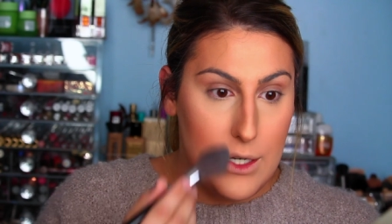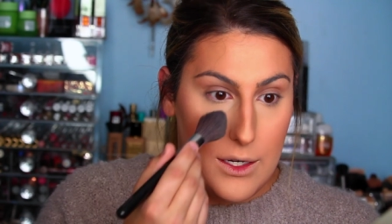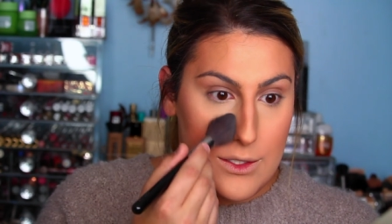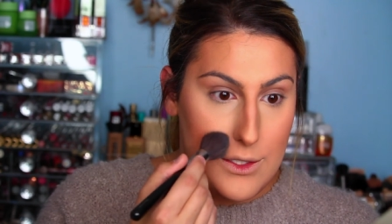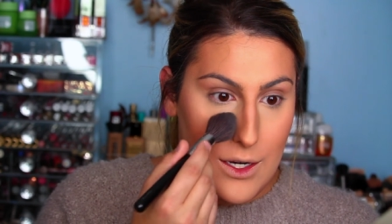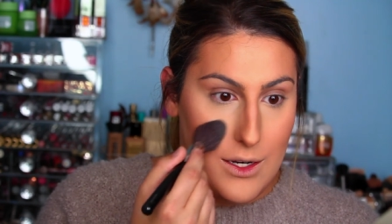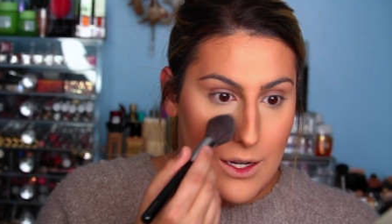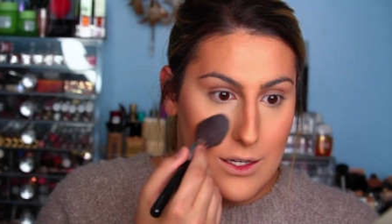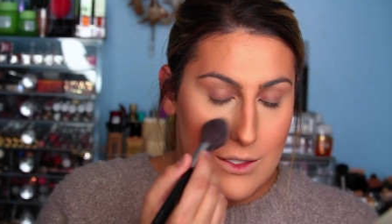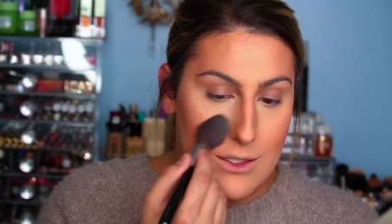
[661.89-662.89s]
dark
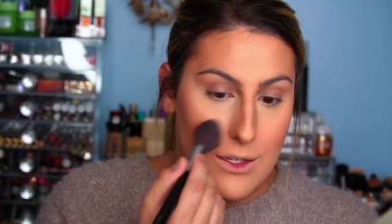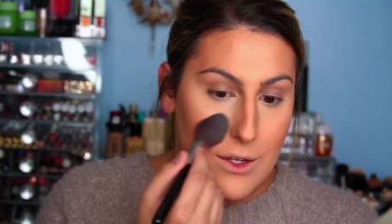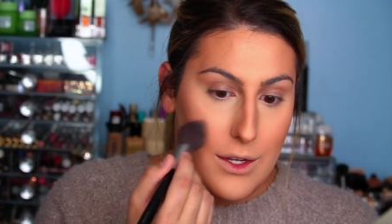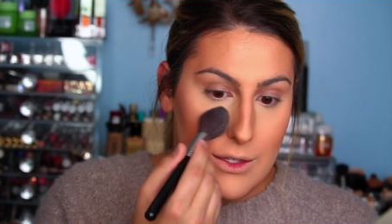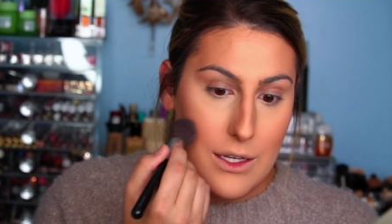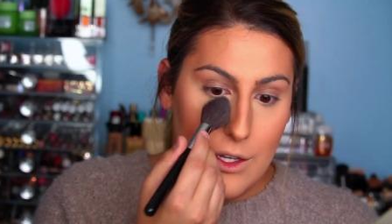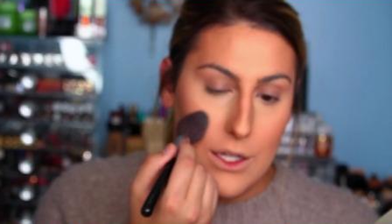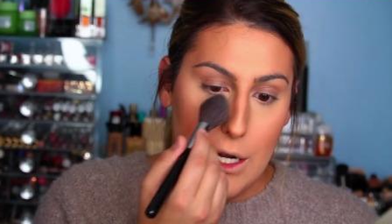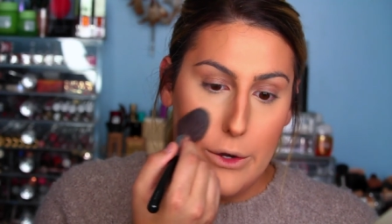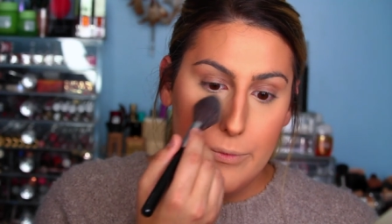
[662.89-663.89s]
circles that,
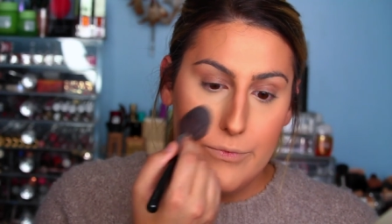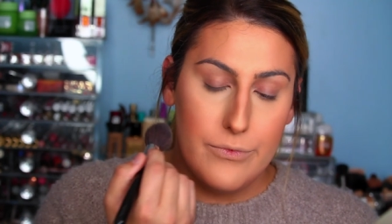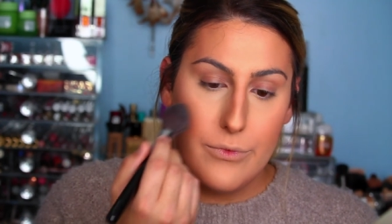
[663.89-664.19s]
you know,